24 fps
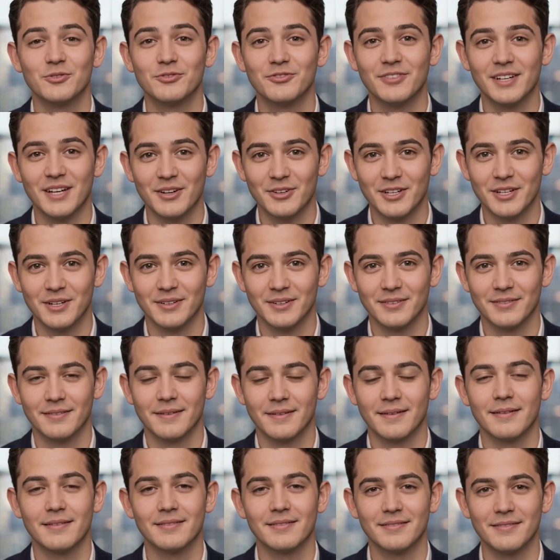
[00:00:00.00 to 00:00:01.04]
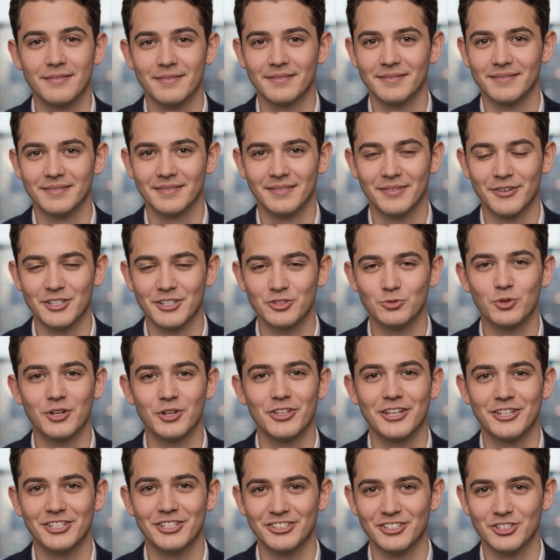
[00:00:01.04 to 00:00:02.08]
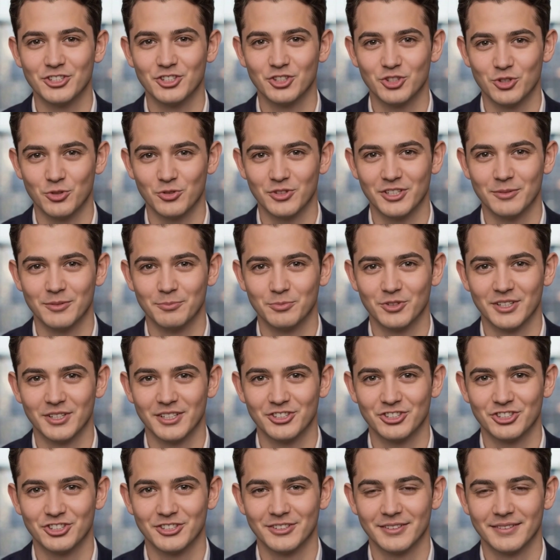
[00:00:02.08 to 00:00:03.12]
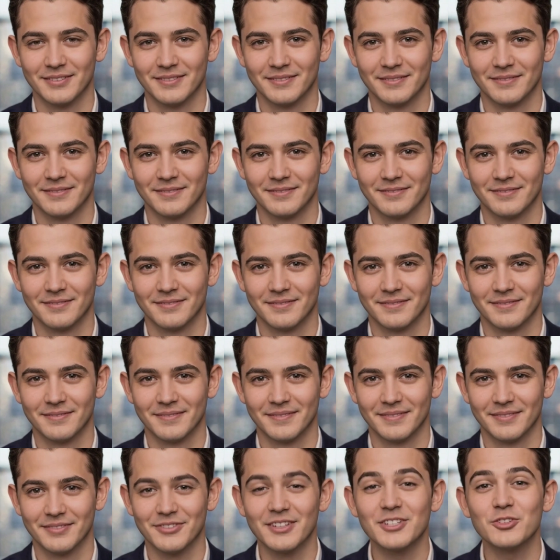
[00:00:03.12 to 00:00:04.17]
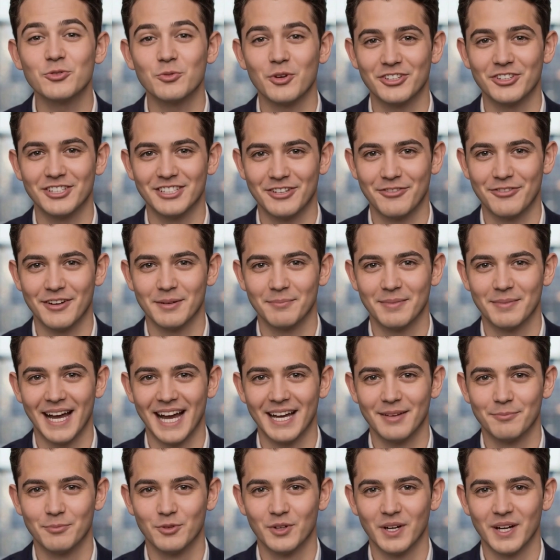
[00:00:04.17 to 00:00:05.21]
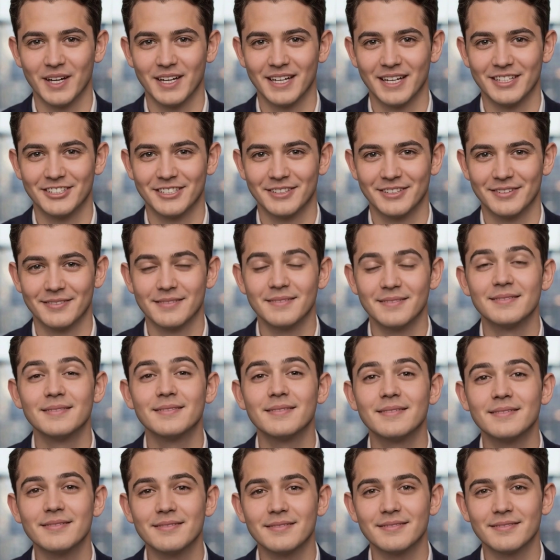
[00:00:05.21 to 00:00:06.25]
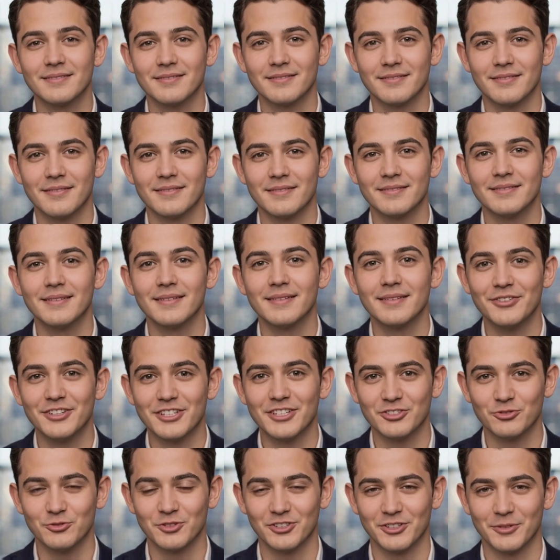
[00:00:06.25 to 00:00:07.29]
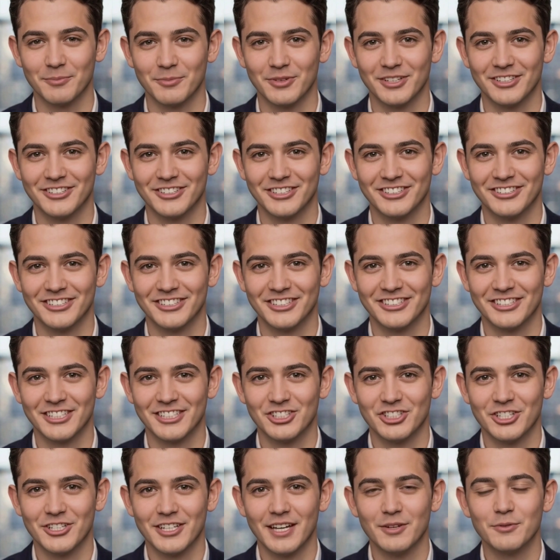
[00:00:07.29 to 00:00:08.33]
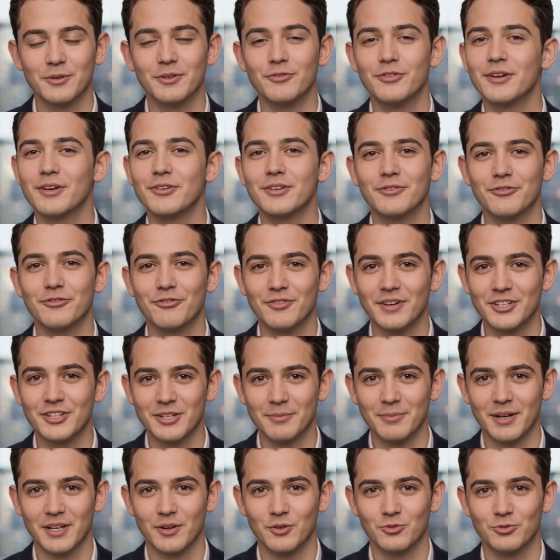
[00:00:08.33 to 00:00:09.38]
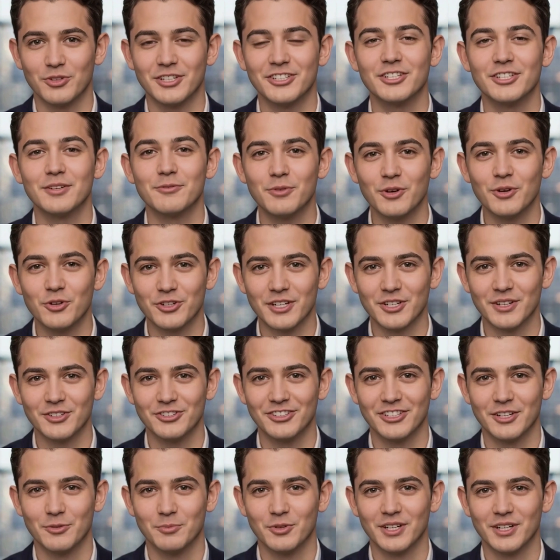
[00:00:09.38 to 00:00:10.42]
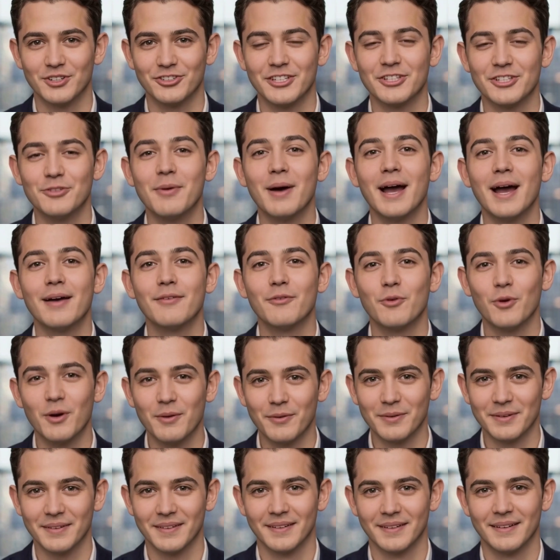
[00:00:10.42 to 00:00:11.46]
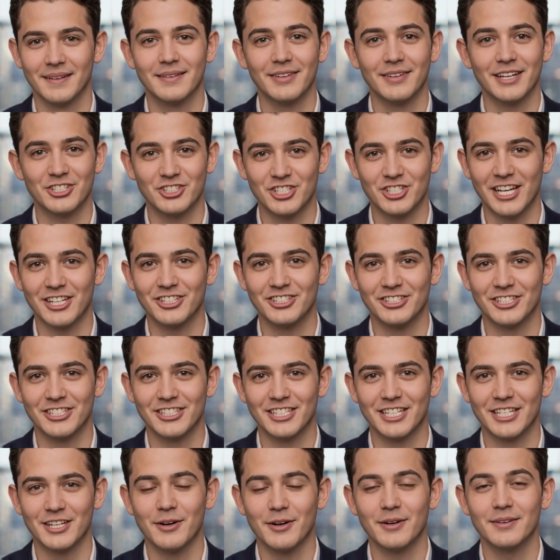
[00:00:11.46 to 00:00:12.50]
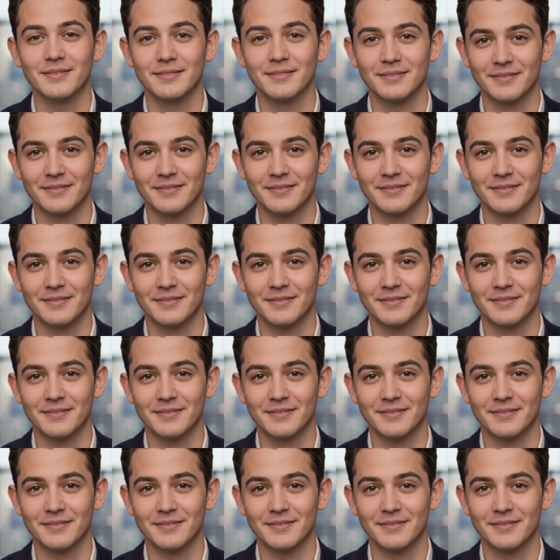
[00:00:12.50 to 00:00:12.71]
failure. This wasn't a security breach. This wasn't even a bad product. This was a business decision that revealed the fundamental risk of building on someone else's platform. They changed the deal.